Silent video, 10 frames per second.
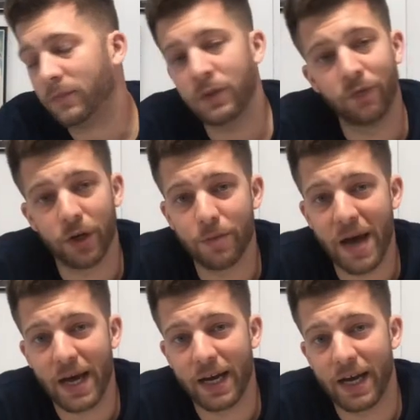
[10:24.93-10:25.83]
Very
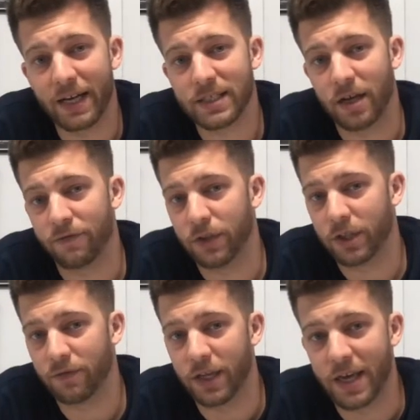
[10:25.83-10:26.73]
badass. I feel like
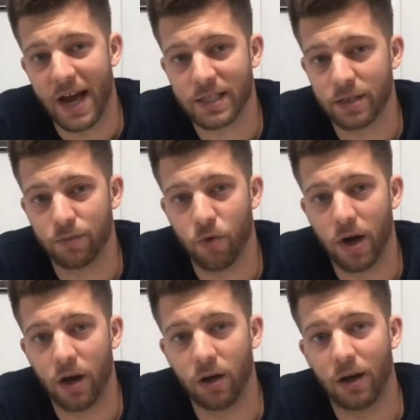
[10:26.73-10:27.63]
if they casted him
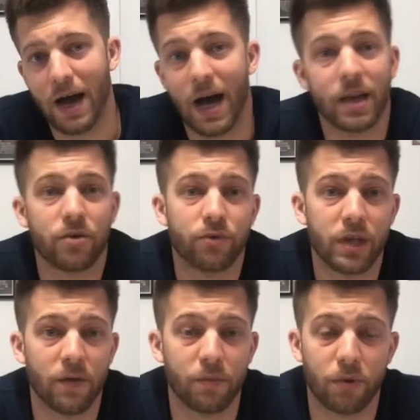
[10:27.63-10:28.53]
well, I didn't really
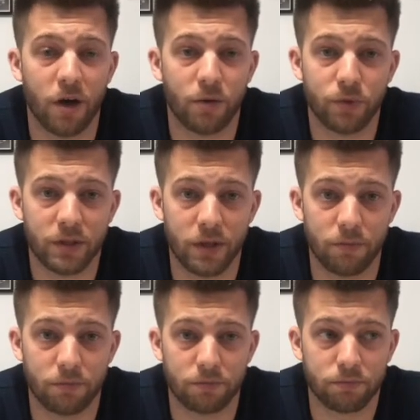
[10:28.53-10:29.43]
have a problem with
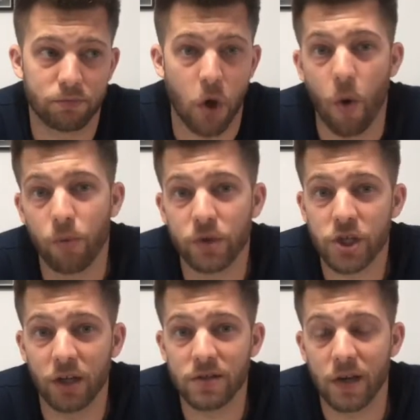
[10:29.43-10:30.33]
them going with
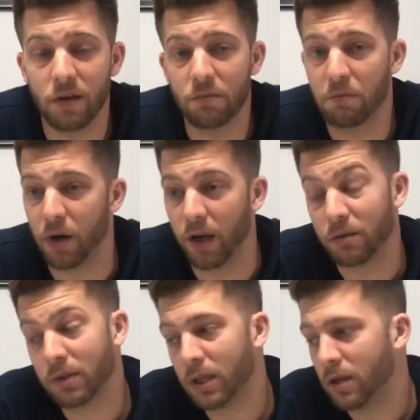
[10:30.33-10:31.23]
Channing Tatum,
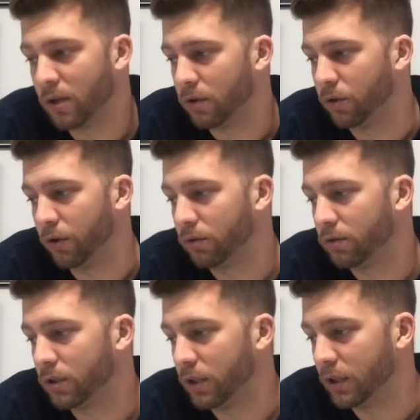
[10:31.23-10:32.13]
but you know,
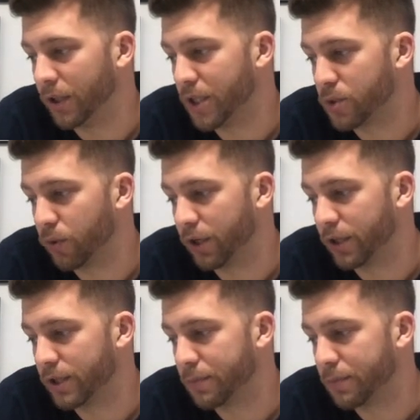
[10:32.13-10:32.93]
it is what it is.